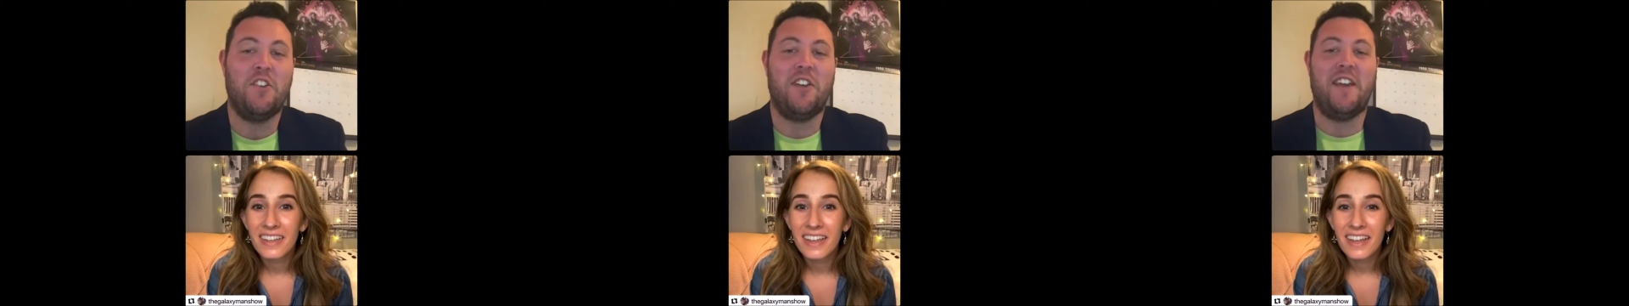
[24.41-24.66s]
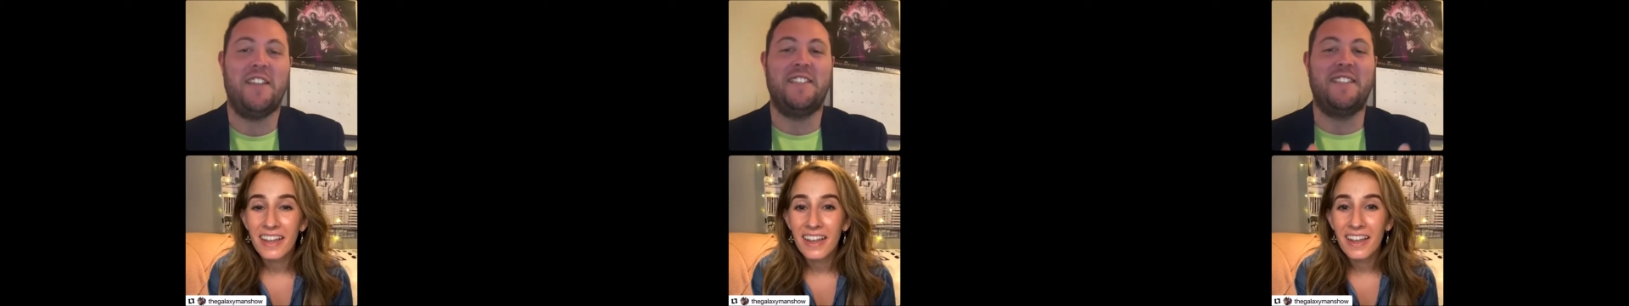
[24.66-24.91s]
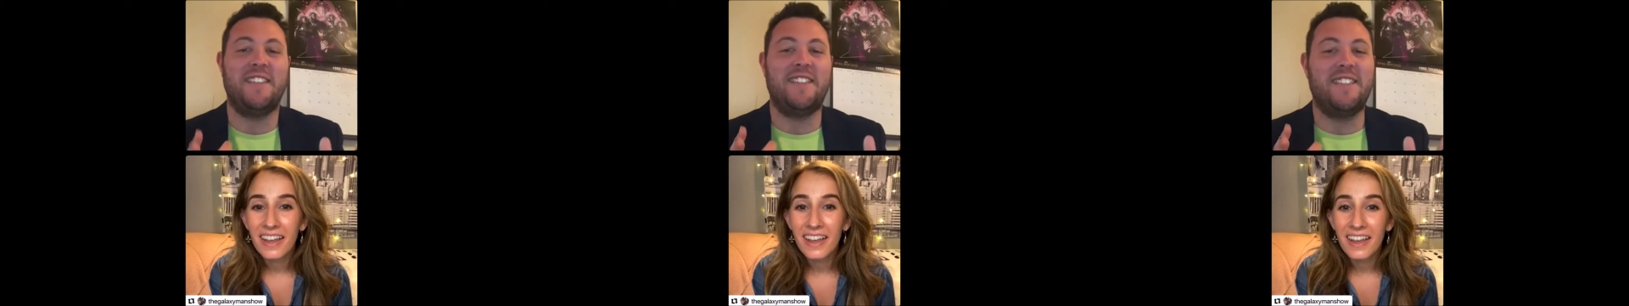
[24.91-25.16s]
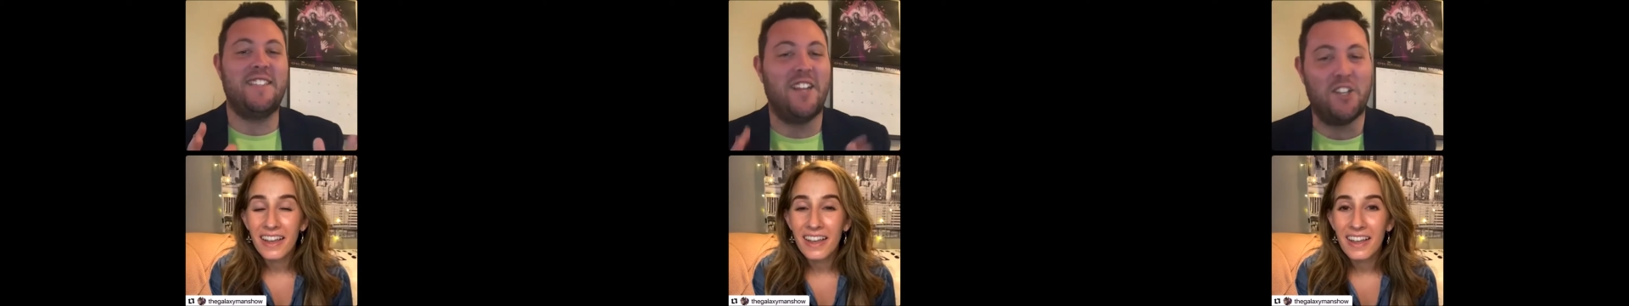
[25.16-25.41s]
Speaker 1: It's
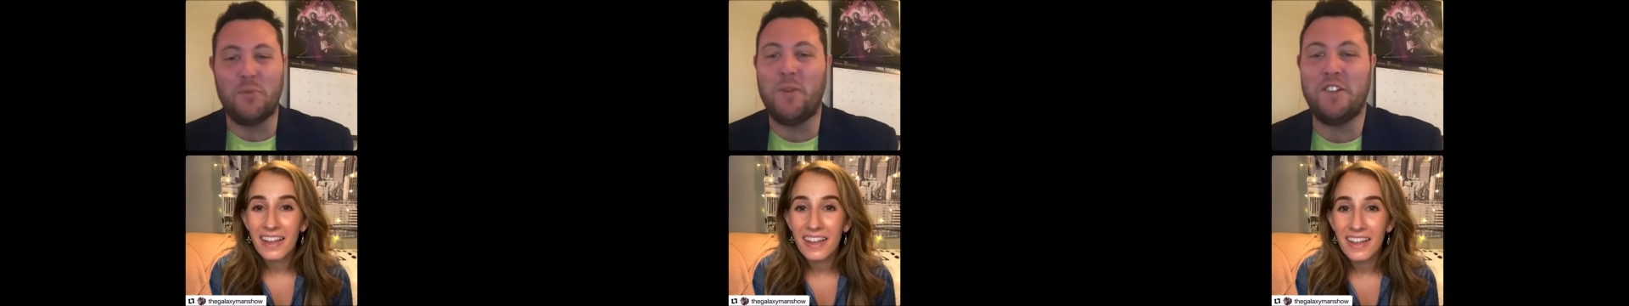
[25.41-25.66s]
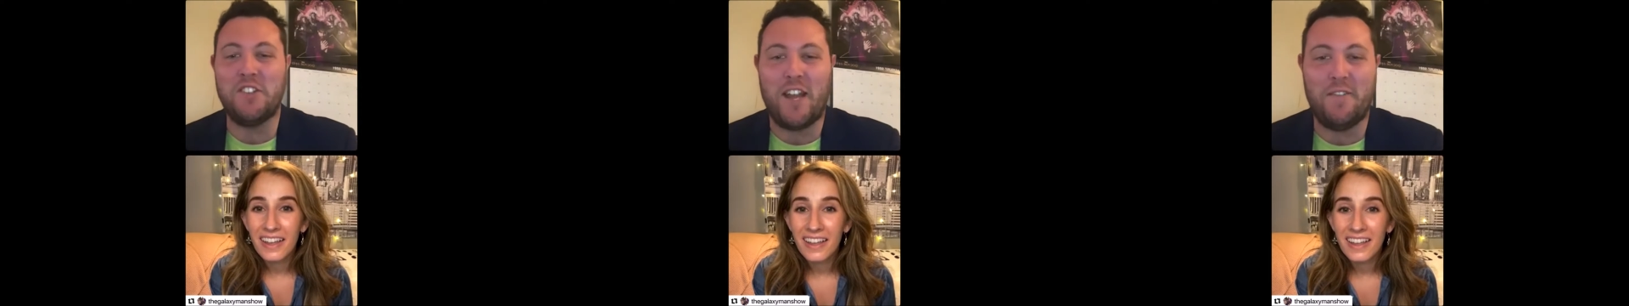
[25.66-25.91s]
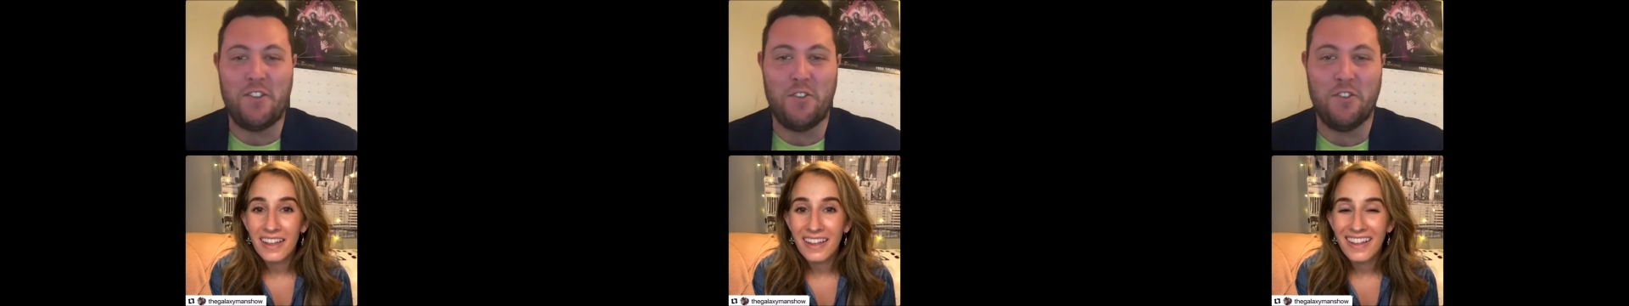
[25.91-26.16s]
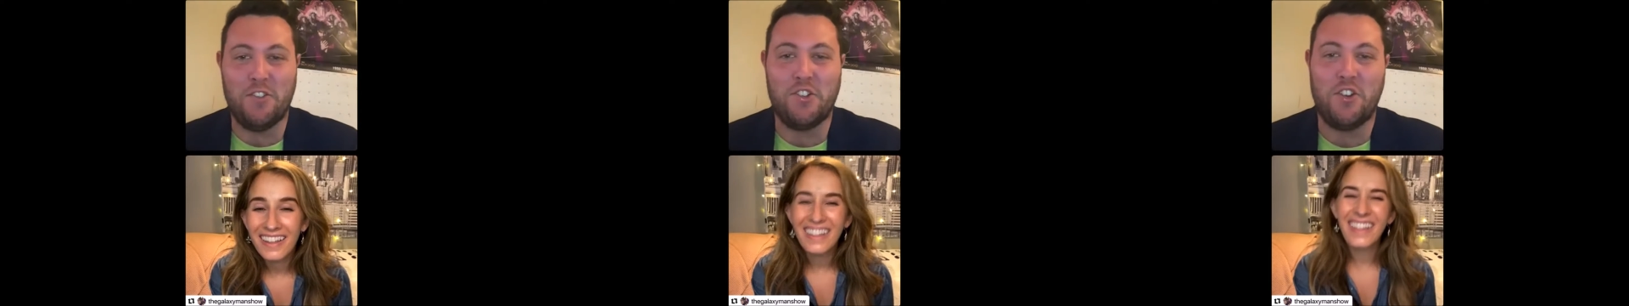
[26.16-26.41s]
such a pleasure having
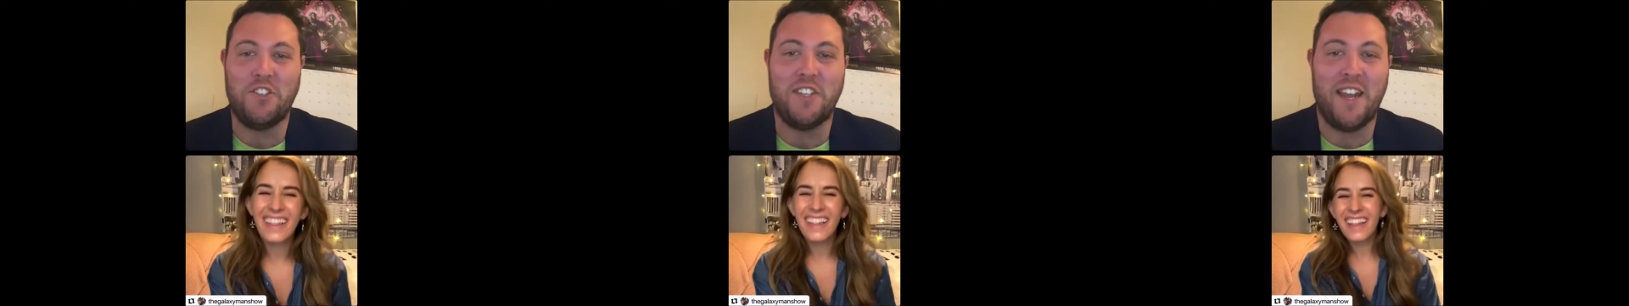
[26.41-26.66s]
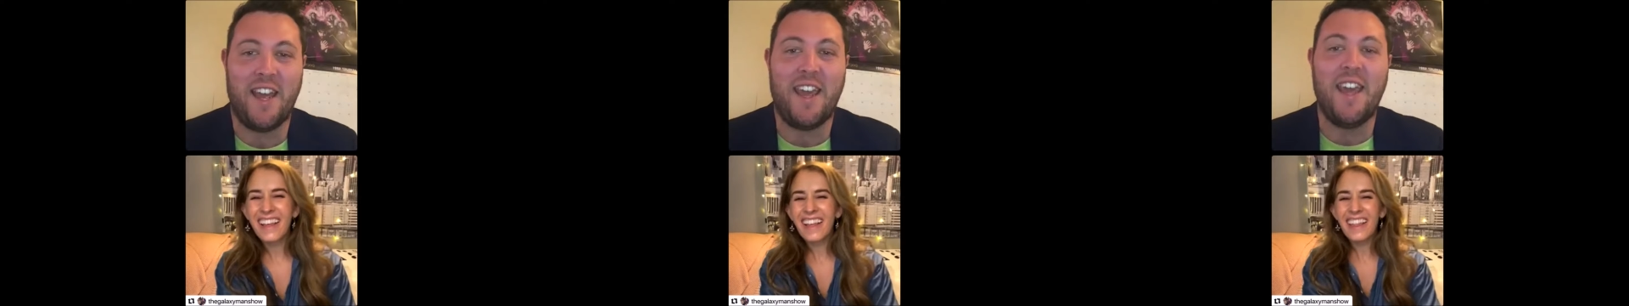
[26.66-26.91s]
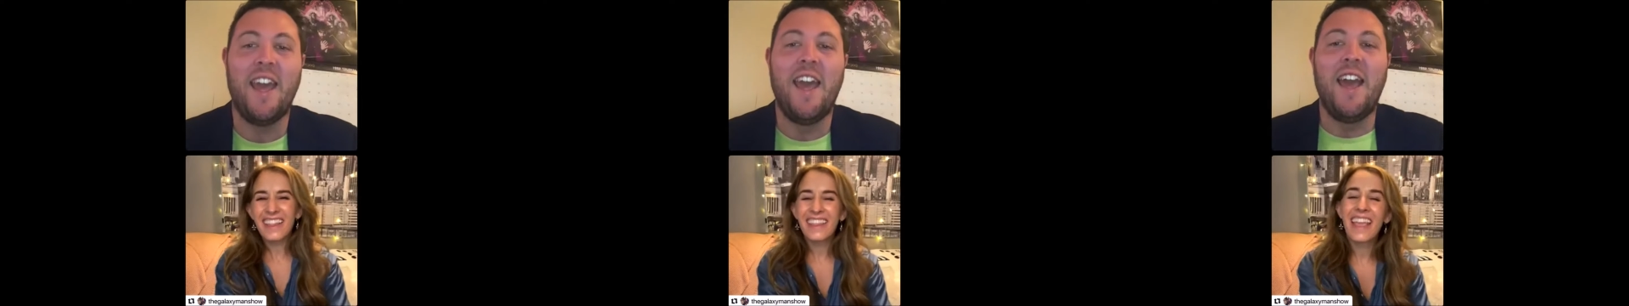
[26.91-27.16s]
you on the show today.